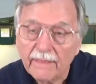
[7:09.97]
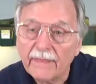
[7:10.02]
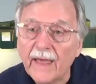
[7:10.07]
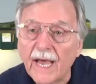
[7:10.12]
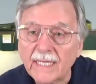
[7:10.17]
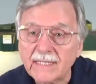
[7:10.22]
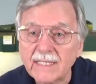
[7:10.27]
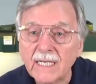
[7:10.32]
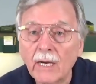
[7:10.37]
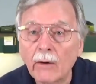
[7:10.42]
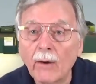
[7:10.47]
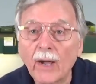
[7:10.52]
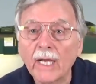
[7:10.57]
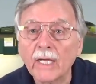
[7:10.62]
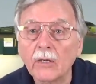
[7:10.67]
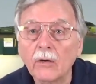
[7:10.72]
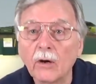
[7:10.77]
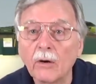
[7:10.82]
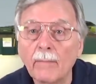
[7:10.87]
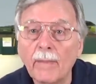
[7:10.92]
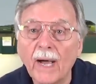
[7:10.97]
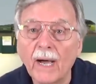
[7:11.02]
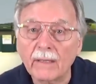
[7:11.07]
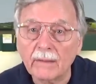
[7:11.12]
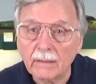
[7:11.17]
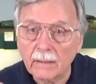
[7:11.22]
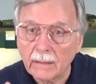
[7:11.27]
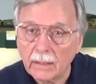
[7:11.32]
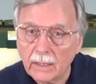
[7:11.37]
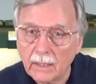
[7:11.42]
That's how I go
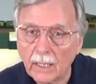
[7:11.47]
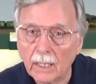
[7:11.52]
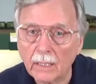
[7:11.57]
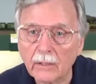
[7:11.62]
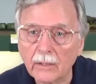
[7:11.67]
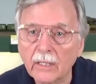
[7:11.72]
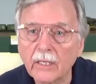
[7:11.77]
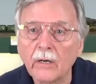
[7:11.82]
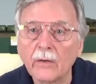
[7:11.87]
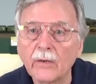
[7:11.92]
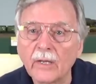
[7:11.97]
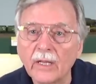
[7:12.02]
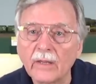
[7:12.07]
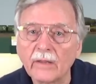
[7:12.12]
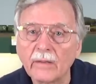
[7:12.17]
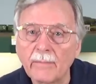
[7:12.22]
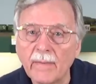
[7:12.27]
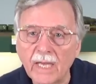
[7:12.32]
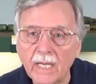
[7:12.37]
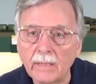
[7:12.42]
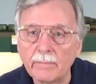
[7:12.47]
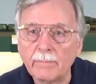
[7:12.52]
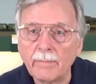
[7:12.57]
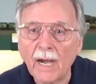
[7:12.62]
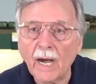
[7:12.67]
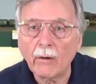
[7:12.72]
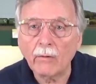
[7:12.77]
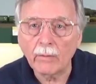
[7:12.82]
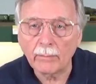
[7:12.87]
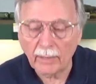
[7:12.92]
about color coding the main
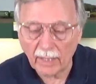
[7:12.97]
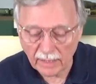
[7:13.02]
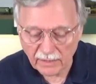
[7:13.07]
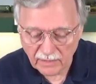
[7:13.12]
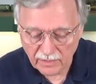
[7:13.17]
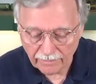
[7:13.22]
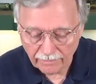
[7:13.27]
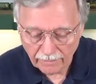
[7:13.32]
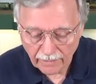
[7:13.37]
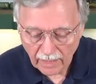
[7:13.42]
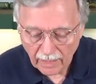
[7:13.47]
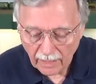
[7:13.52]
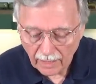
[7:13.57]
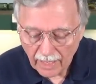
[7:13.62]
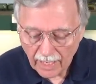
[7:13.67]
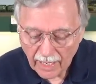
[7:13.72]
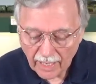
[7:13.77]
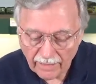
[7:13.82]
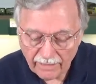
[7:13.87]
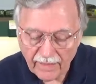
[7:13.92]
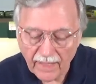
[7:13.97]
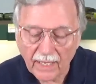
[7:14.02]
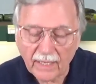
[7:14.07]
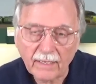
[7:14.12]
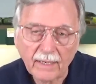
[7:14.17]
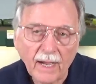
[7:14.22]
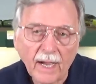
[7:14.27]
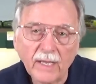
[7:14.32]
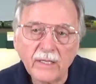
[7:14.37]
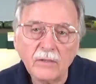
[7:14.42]
power bus. And
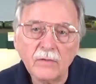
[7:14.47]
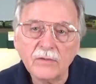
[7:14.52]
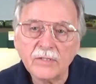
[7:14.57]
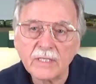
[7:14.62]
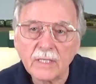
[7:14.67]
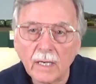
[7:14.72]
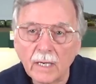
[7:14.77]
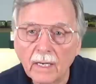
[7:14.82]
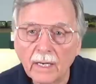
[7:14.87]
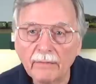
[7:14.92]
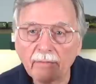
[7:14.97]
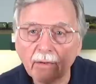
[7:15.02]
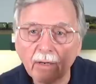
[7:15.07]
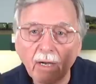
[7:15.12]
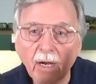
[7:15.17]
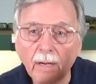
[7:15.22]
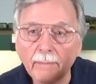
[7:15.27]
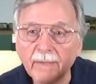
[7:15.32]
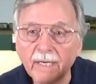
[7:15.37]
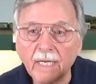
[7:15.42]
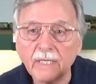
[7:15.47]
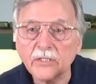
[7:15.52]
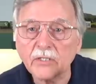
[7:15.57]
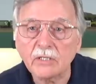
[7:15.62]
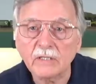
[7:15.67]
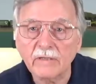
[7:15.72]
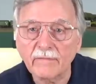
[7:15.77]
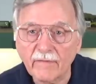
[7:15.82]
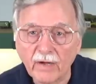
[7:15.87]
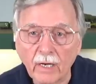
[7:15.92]
then I use other
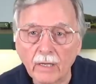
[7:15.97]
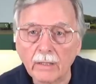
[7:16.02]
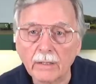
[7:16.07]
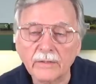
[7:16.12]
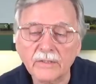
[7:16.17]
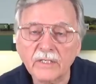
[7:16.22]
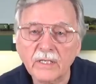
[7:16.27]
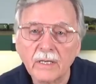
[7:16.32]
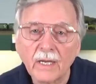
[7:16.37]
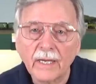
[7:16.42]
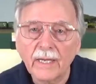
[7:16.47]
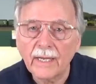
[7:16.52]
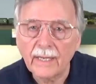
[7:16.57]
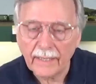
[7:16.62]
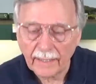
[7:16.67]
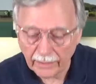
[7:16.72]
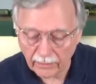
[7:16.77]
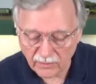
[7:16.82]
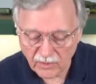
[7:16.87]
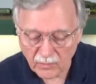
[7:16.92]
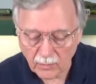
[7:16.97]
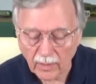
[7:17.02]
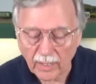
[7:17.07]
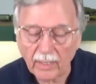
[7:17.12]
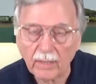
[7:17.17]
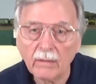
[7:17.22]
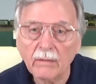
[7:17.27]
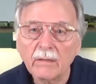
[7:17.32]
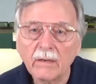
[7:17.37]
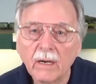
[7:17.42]
combinations of colors
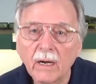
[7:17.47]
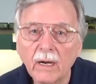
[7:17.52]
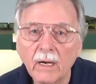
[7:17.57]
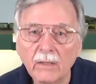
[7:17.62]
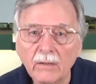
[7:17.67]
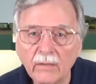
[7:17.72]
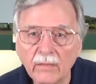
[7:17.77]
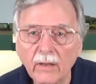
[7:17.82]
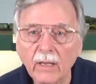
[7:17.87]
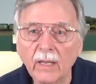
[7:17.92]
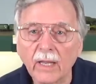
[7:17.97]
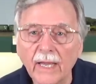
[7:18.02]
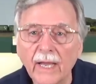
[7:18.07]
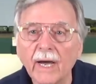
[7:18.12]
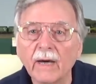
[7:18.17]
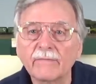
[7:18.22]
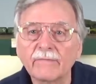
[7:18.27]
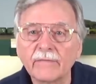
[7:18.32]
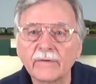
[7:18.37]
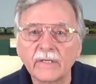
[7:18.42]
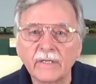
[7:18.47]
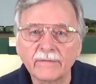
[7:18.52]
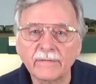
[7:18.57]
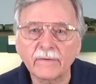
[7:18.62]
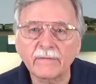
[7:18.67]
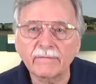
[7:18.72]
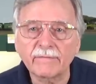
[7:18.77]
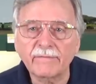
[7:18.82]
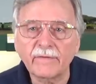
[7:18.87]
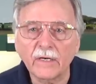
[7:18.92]
elsewhere under the layout for
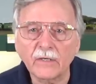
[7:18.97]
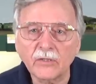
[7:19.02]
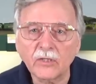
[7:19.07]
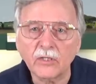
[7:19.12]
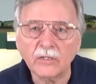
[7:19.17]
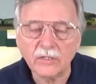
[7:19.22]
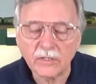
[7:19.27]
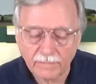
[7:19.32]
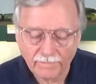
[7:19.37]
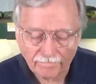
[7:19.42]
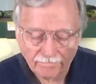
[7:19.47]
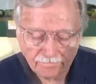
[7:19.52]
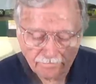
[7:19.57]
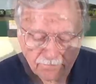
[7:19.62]
different functions.